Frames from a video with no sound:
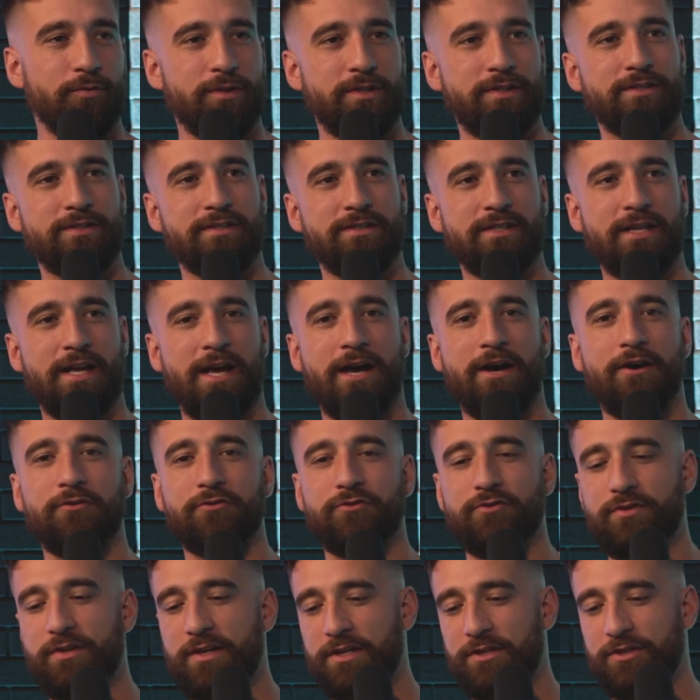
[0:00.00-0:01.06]
was how
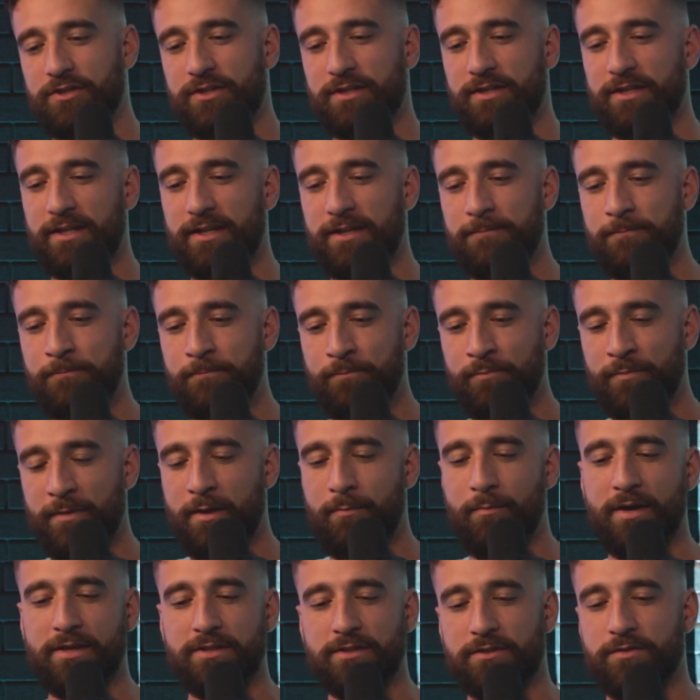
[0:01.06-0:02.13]
tradition, it
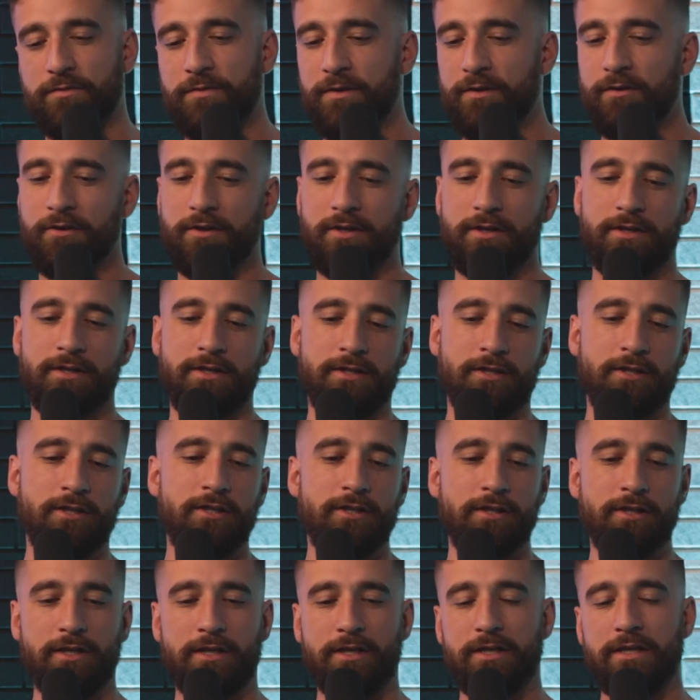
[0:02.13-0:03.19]
makes us feel good and
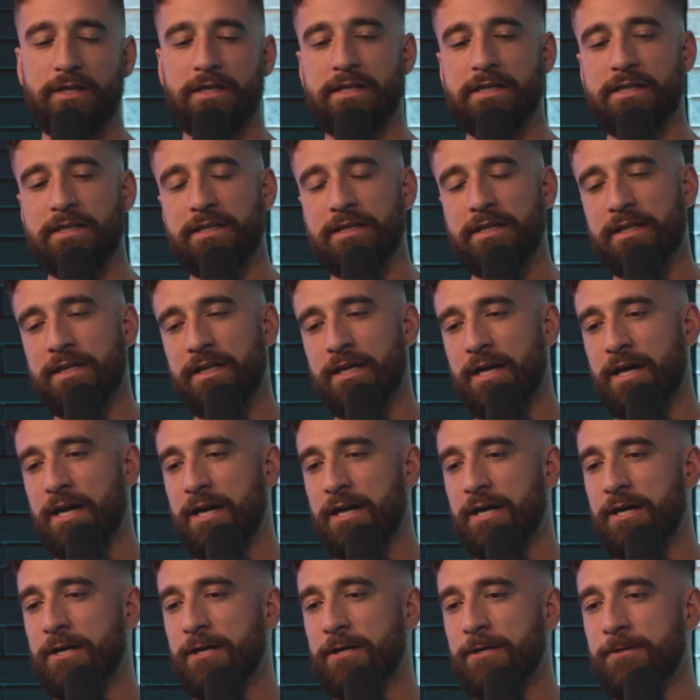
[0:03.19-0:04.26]
look good.
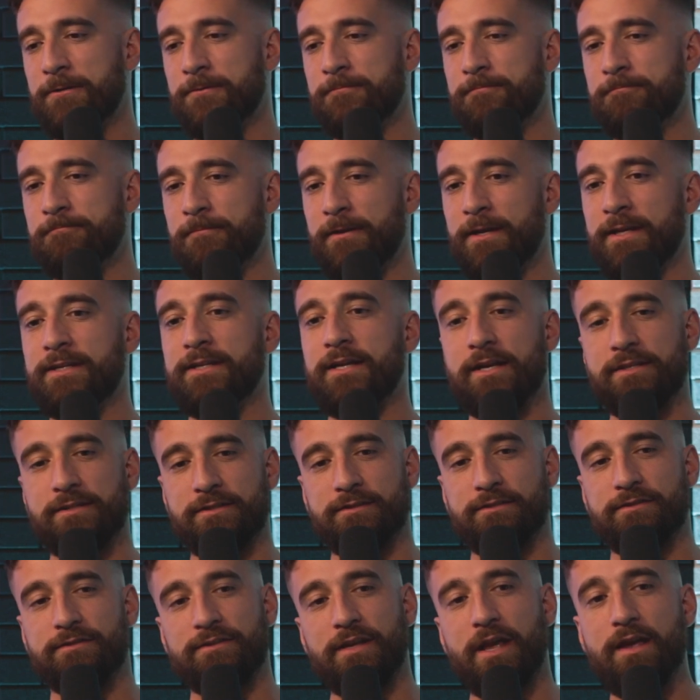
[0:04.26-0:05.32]
It
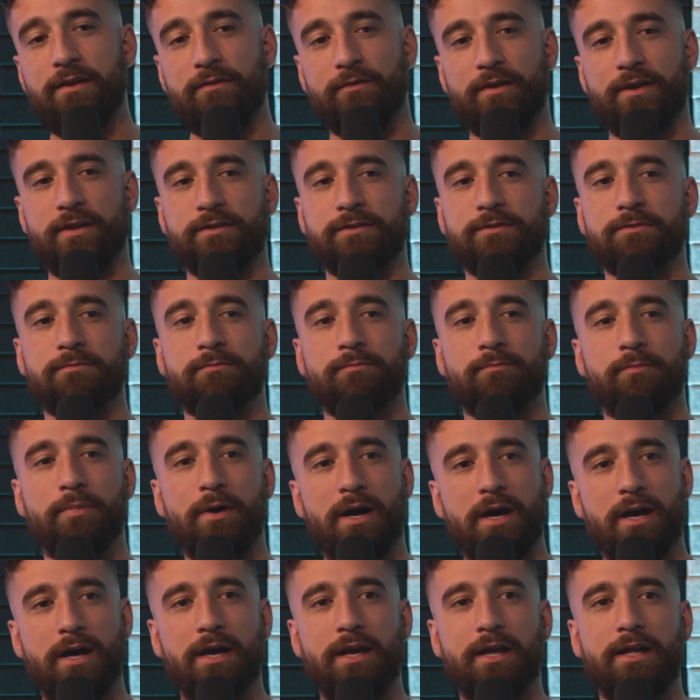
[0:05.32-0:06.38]
doesn't save us,
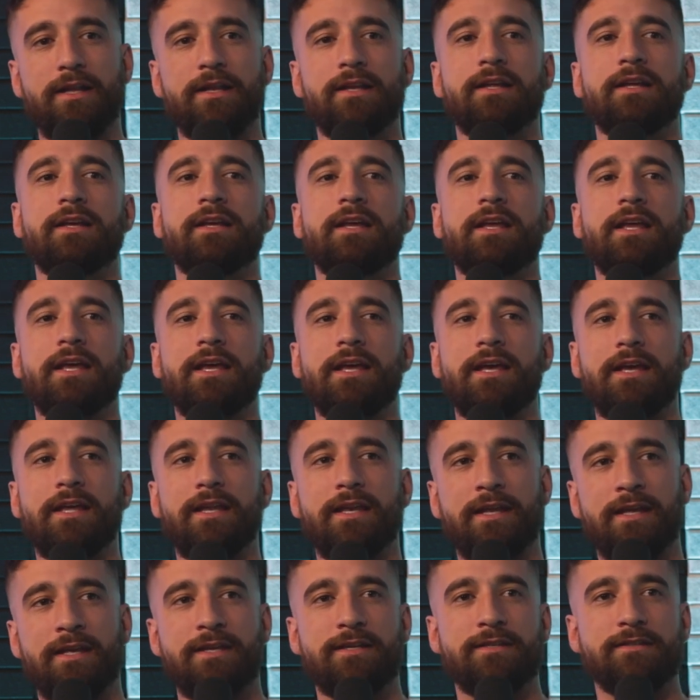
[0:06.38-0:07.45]
but
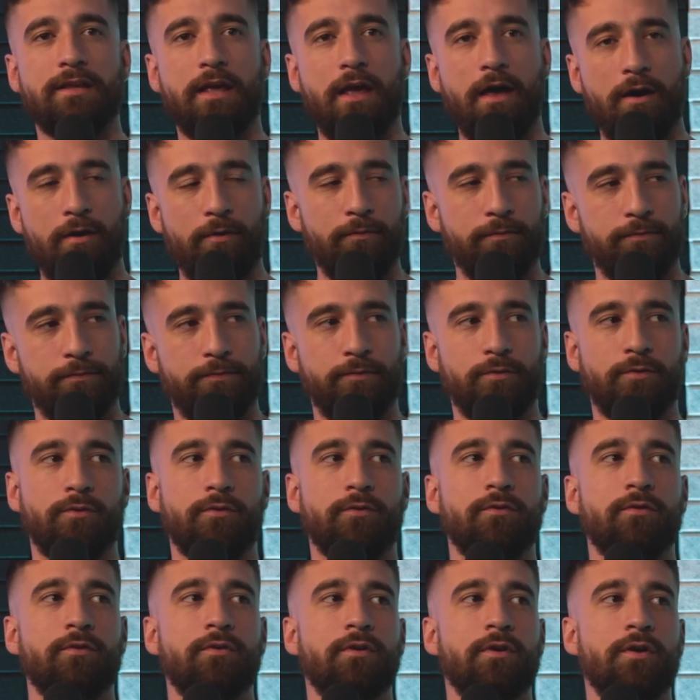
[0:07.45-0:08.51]
it is
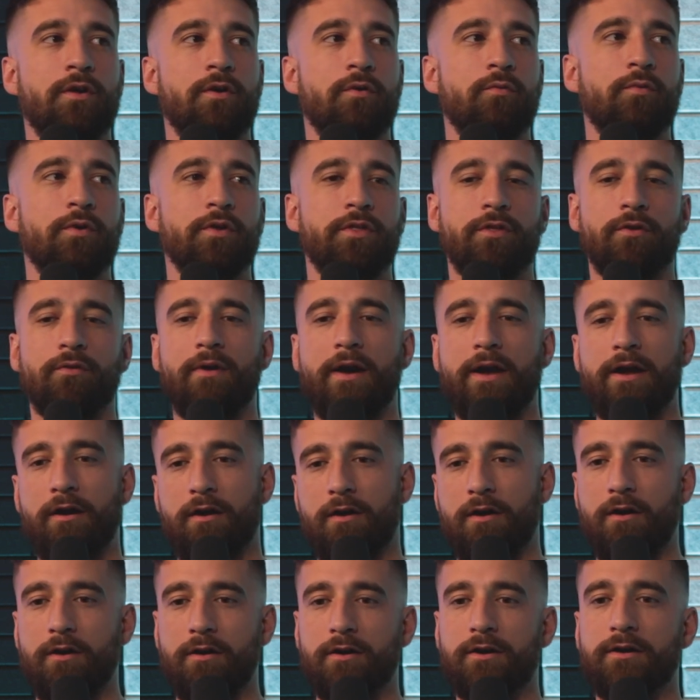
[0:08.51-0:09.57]
helpful with the right
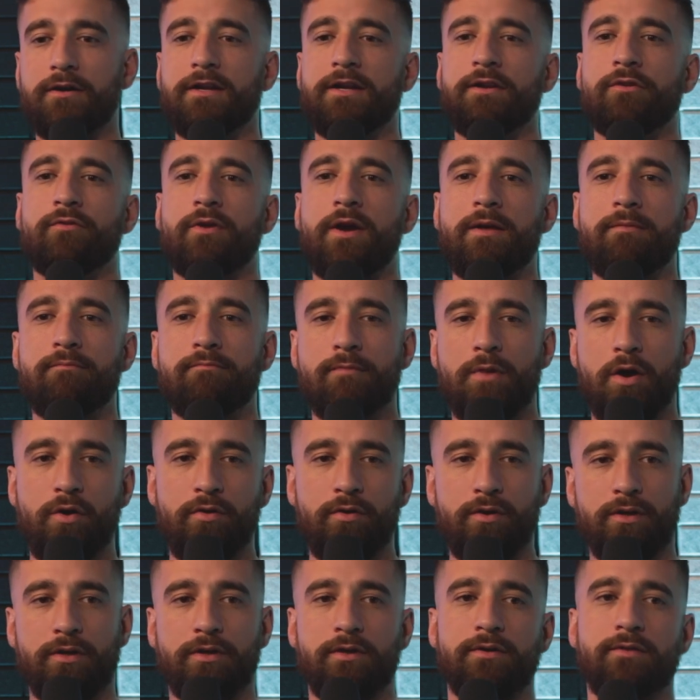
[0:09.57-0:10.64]
heart and right
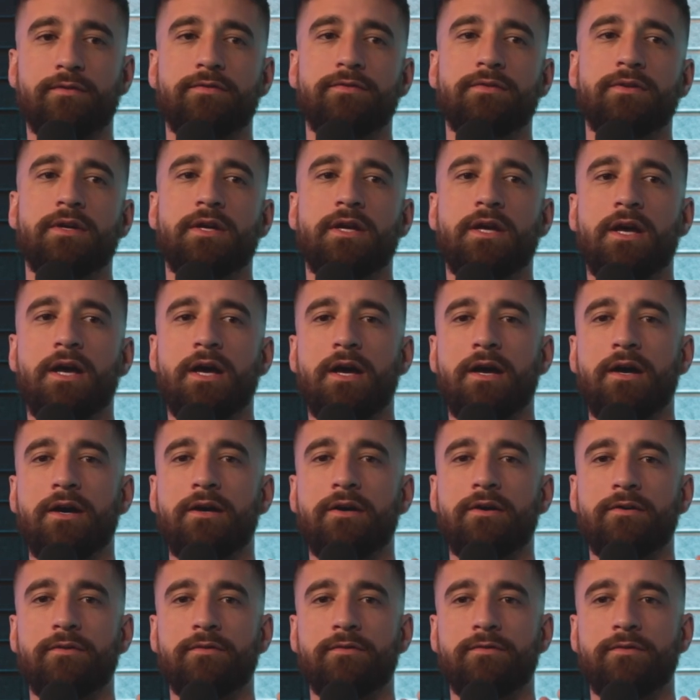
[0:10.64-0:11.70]
motive
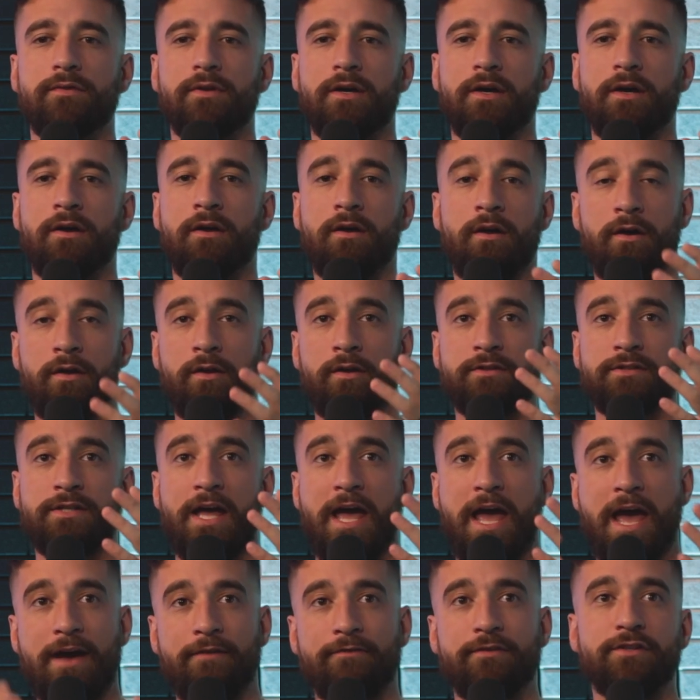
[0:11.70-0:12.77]
of to
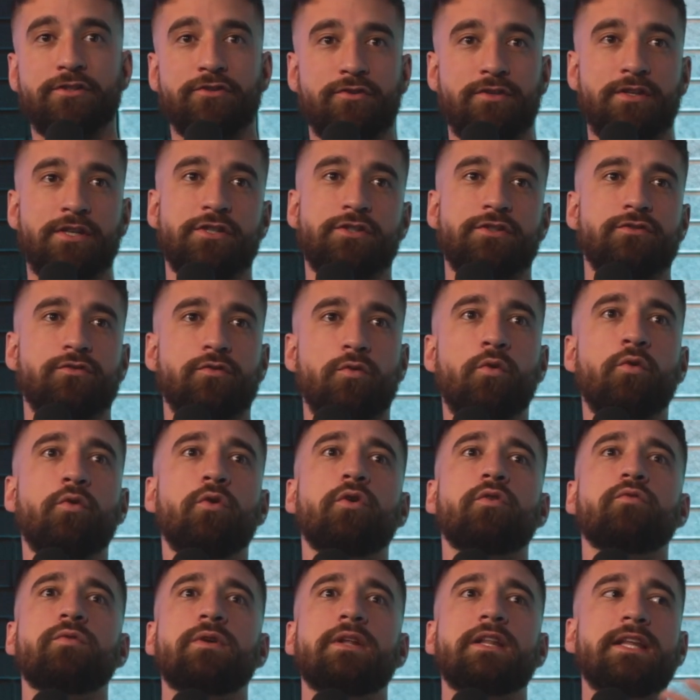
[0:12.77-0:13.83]
have these traditions
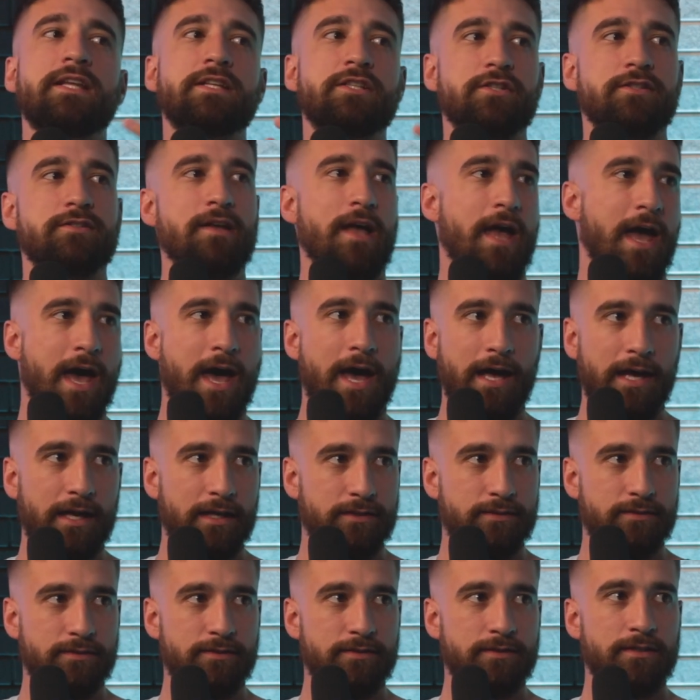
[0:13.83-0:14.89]
or religious
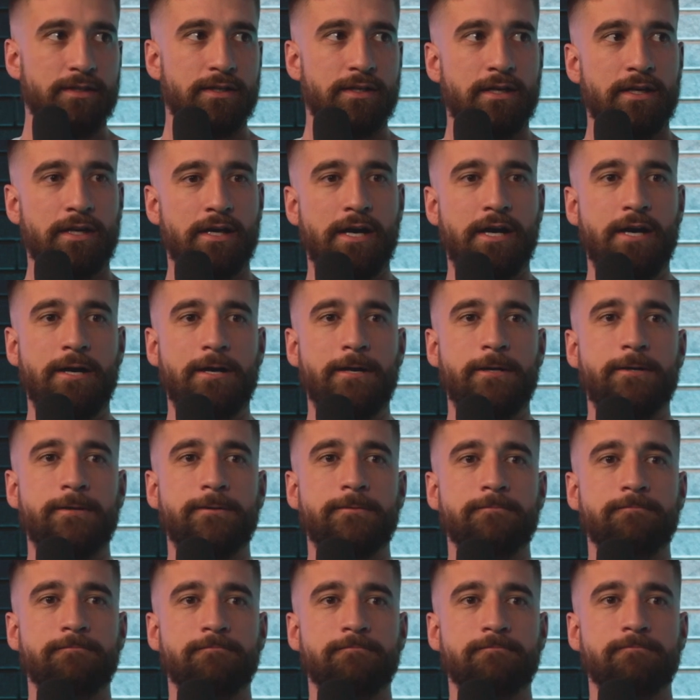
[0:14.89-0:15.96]
acts
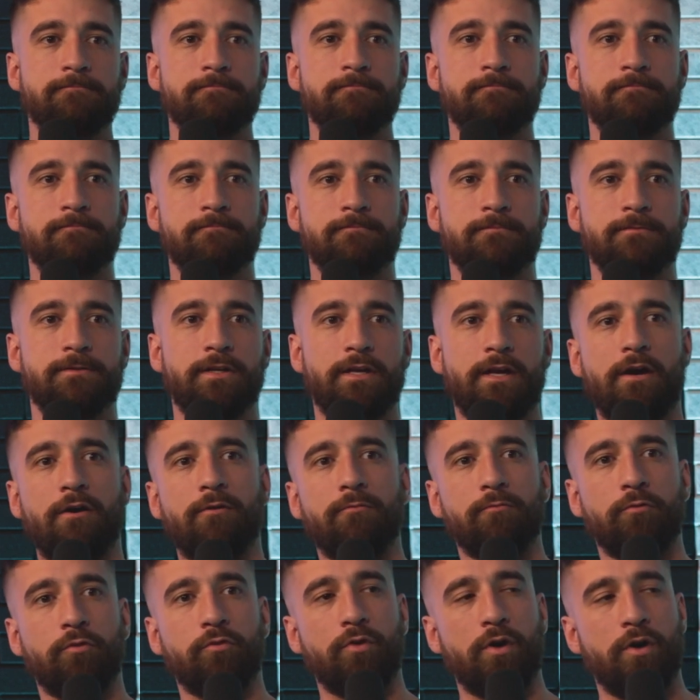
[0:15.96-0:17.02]
to
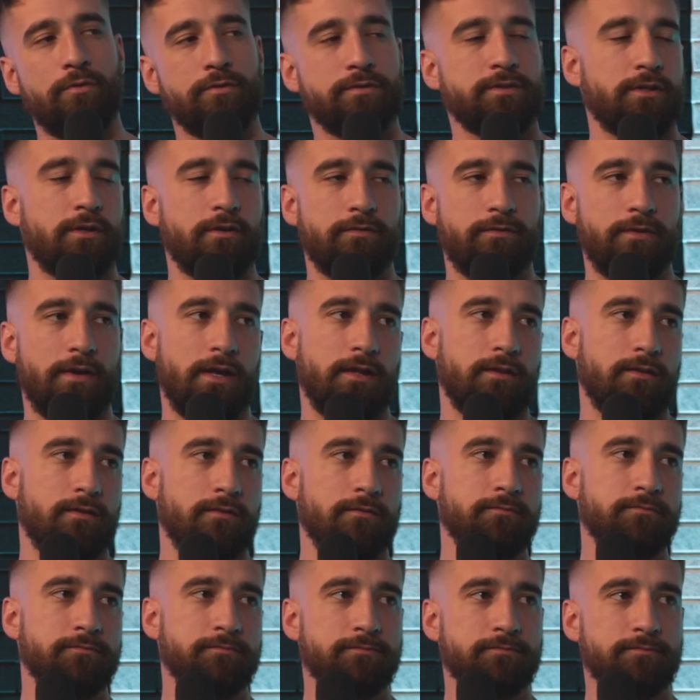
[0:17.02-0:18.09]
help grow us in our
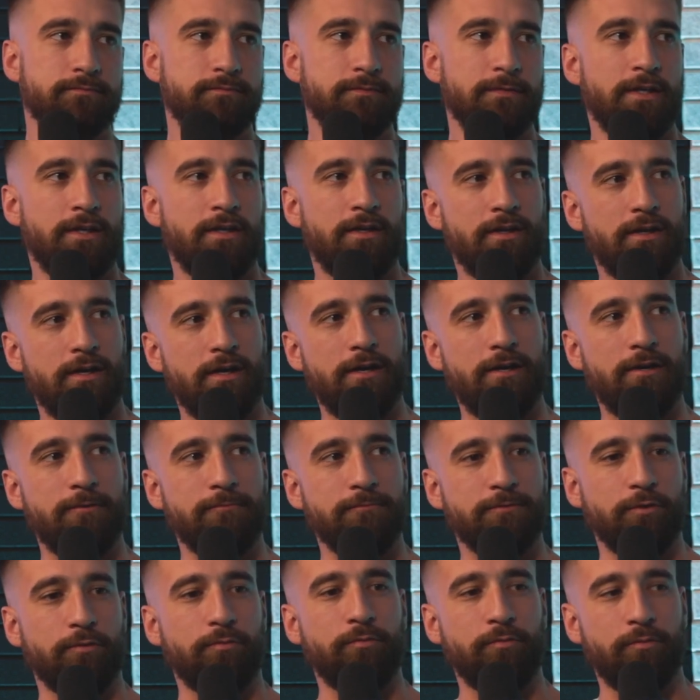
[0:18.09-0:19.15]
faith.
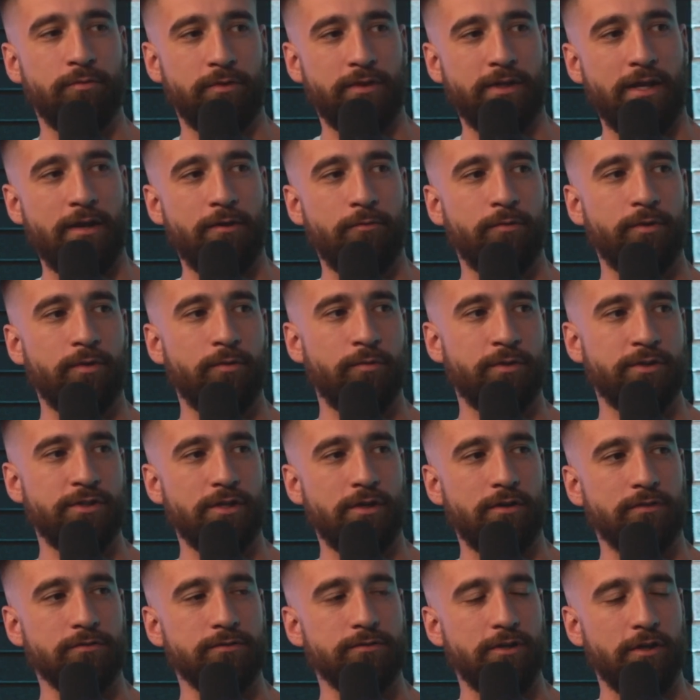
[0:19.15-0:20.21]
So kind of what did
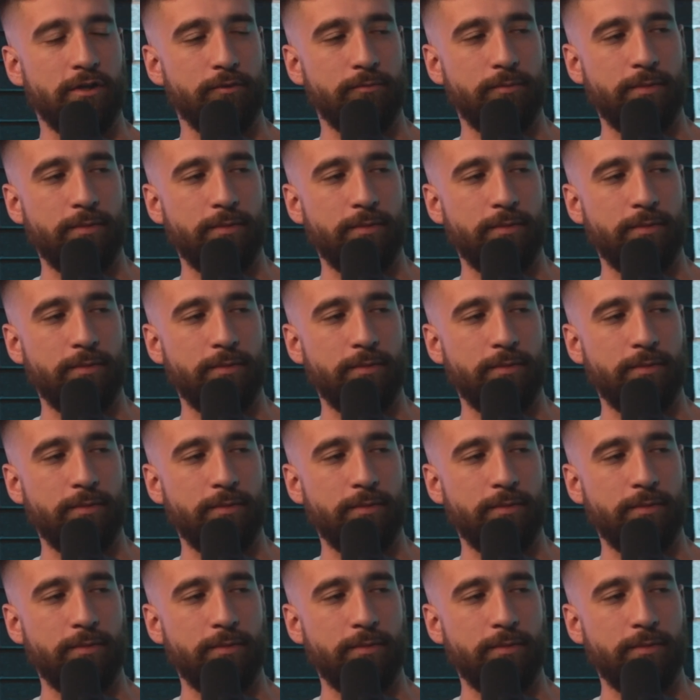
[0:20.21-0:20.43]
y'all talk